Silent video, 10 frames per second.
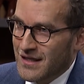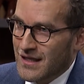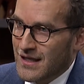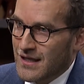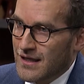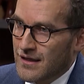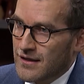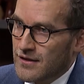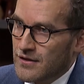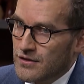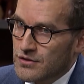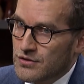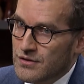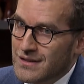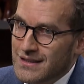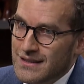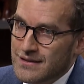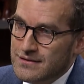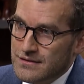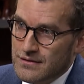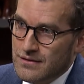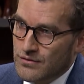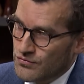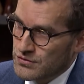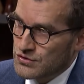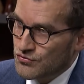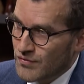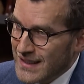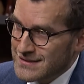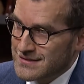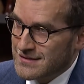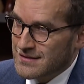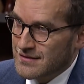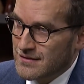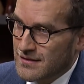uh, you need to rest.